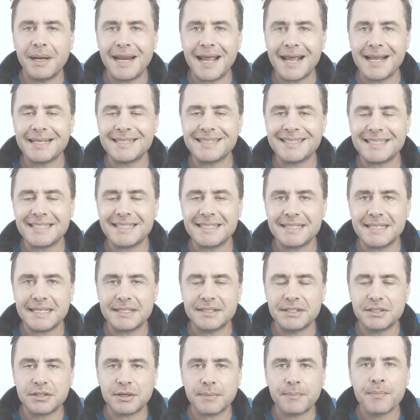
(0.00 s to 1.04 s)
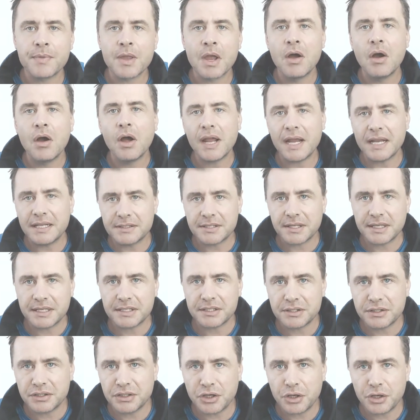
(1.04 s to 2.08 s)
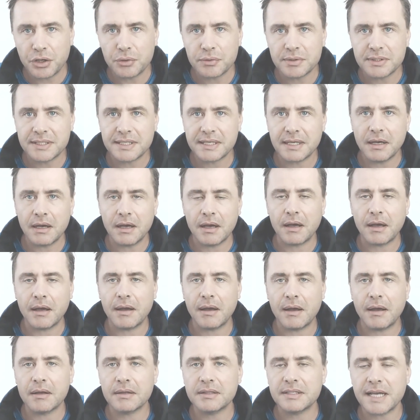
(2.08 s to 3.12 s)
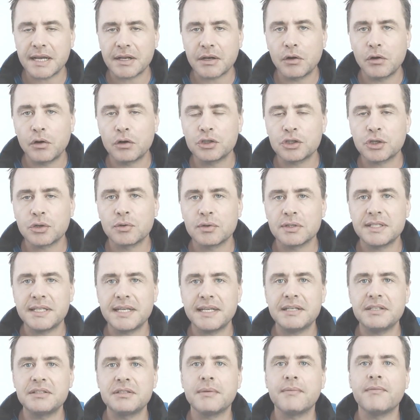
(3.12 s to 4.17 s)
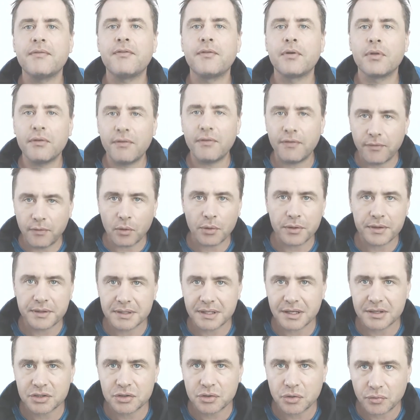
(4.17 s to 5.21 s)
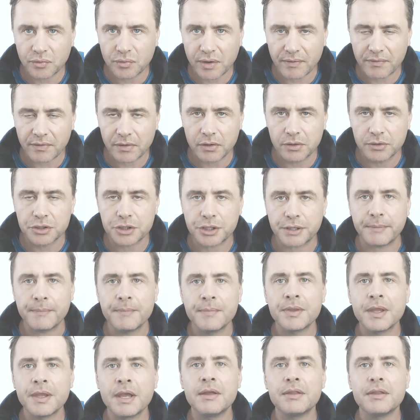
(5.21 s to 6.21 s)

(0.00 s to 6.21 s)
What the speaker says: a legacy system into this new technological system for the fourth industrial revolution.